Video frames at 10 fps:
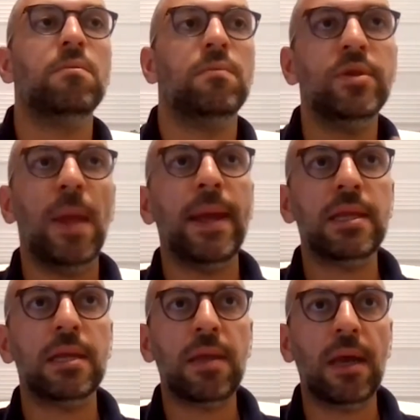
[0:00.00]

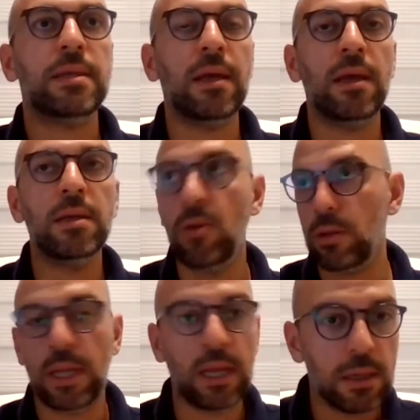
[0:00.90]
genetic testing is
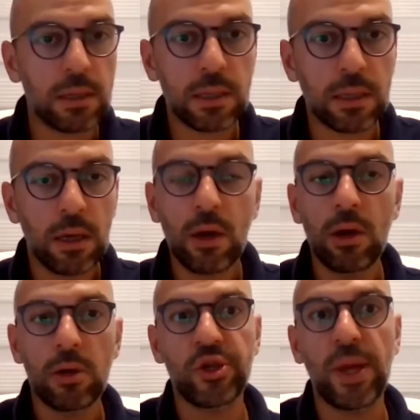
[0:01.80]
not needed,
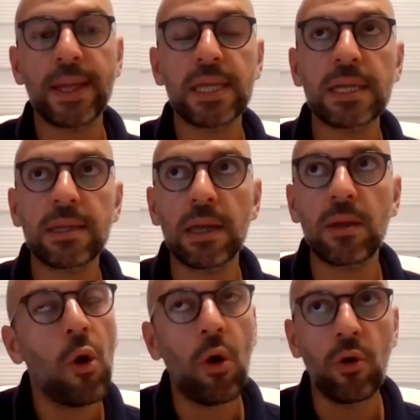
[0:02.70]

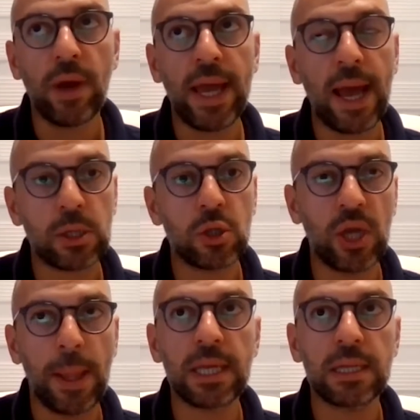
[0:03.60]
or it has
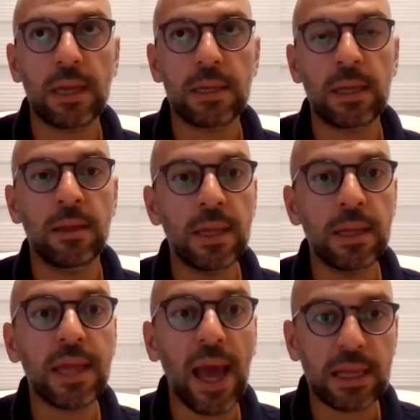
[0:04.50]
genetic testing
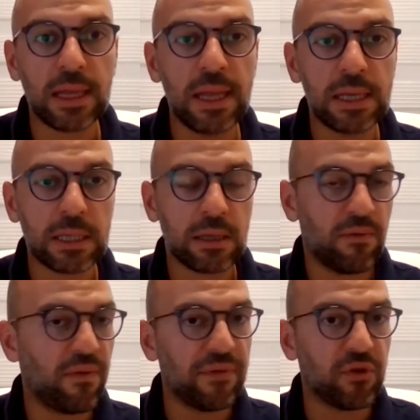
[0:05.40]
needed at least
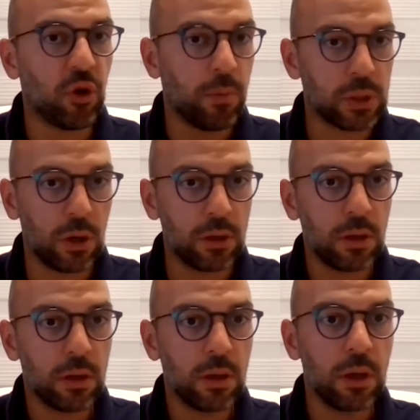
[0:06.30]
5 chromosomes.
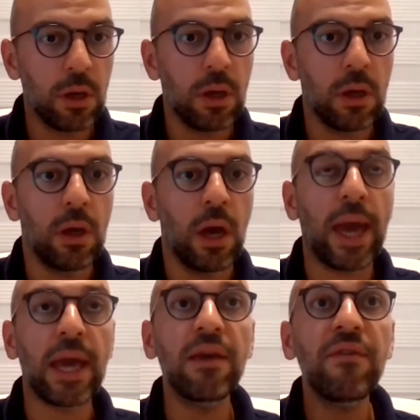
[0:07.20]

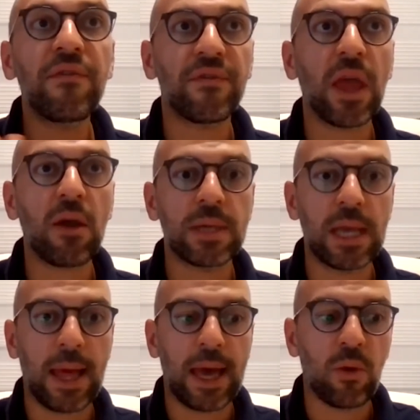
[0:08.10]
If there is a
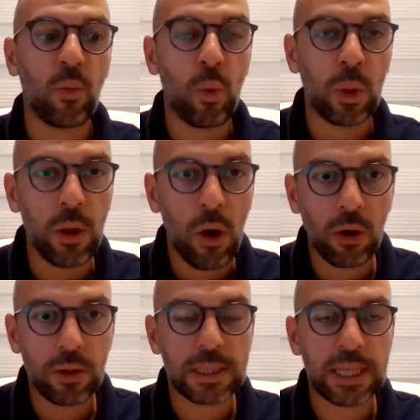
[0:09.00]
like
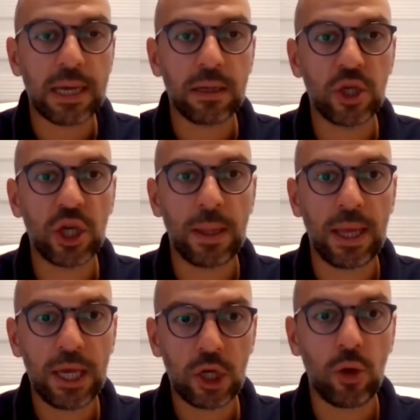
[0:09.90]
non-single gene
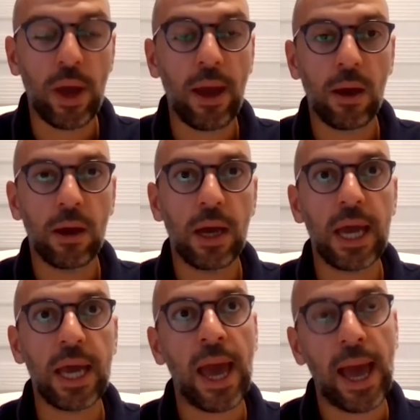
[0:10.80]
issue,
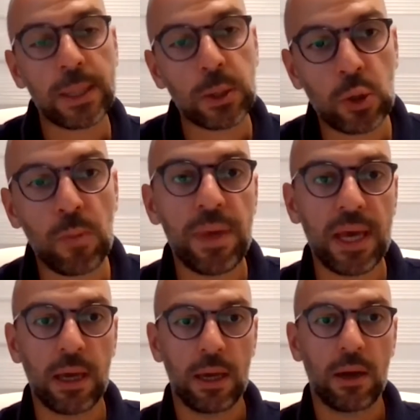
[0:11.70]
it has to
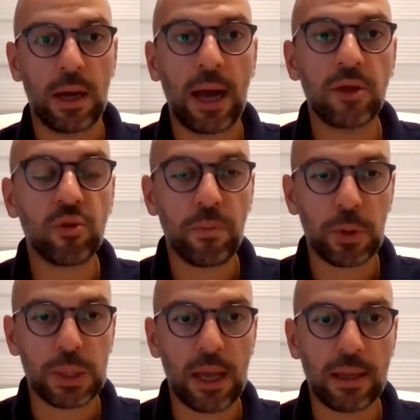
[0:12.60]
be
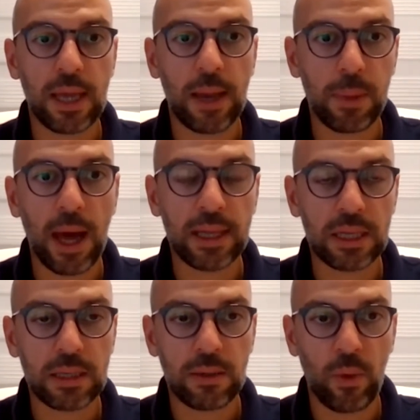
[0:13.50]
100% applied.
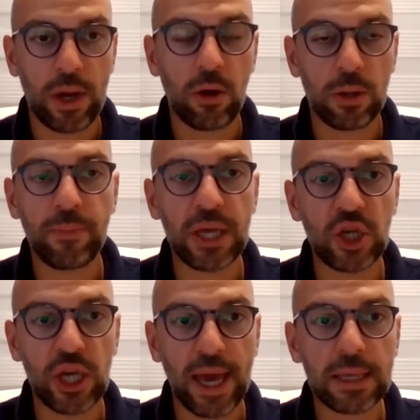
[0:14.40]
We call it
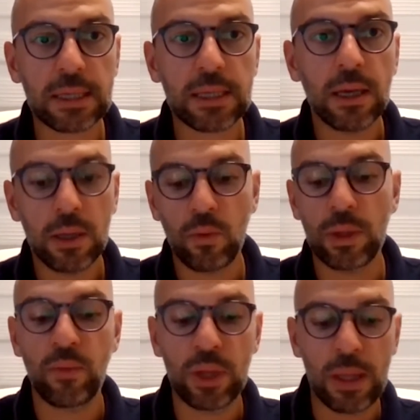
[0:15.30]
PGS.
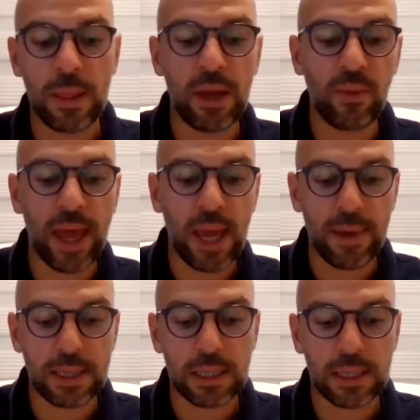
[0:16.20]
With new name
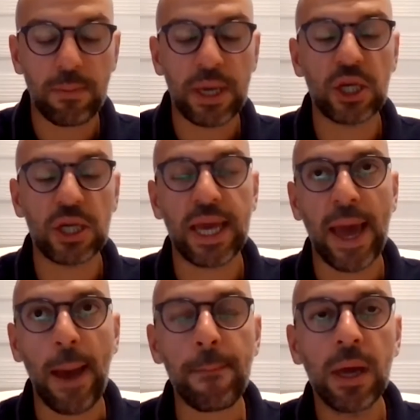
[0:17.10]
is
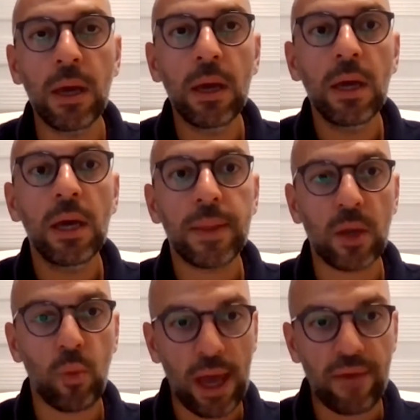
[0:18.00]
PGTM.
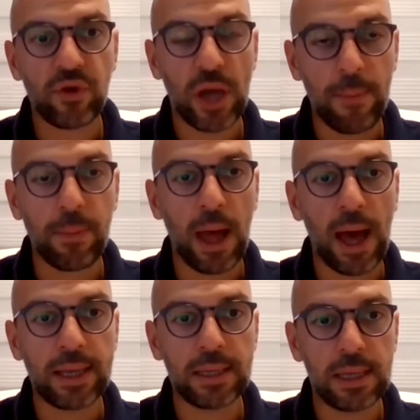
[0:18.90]
That we have to
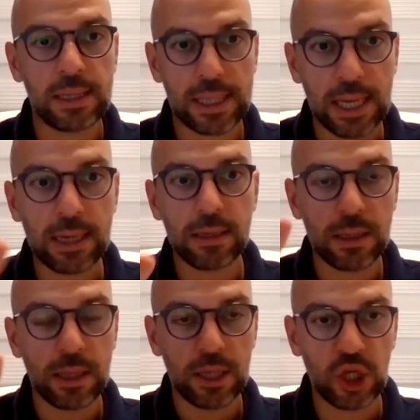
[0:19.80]
apply this
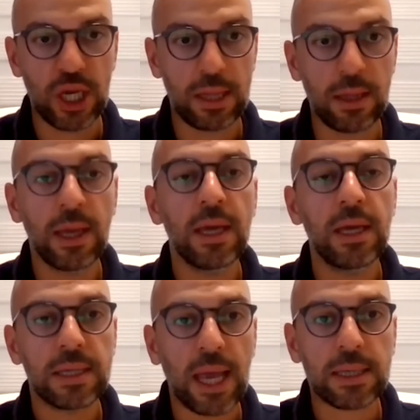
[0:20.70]
single gene
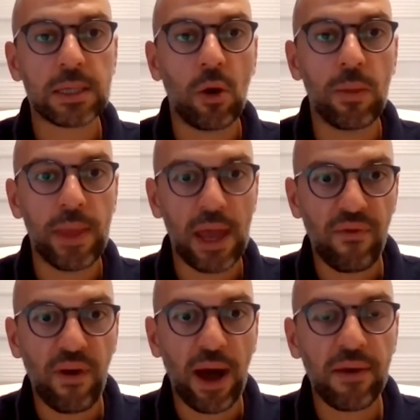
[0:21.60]
test on day
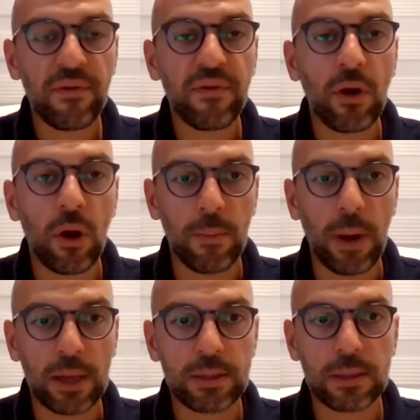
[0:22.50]
5 on the
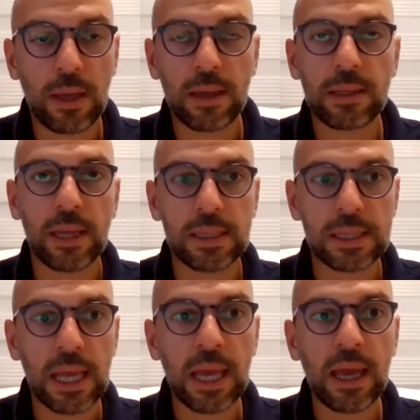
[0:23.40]
blastocytes and
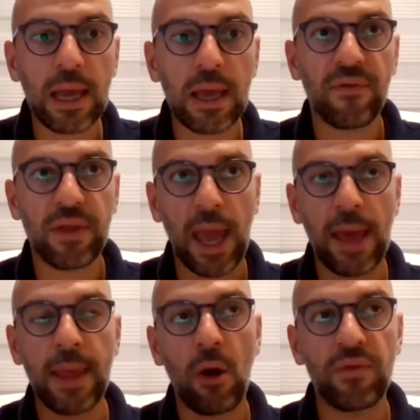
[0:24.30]
see if
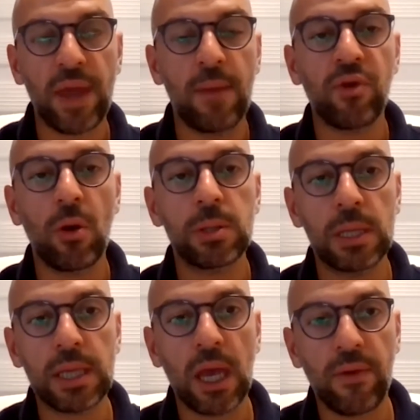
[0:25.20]
any of the embryos
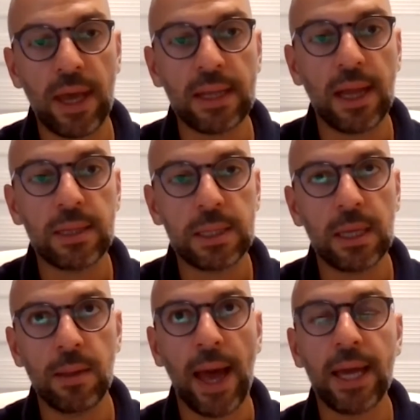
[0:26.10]
is carrying that.
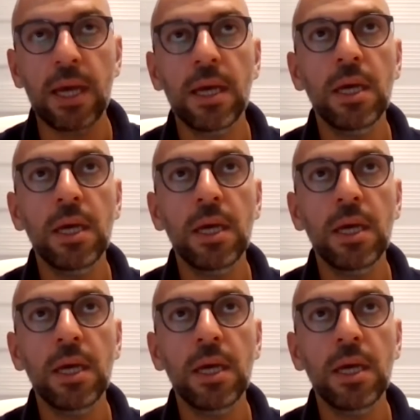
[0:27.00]
Like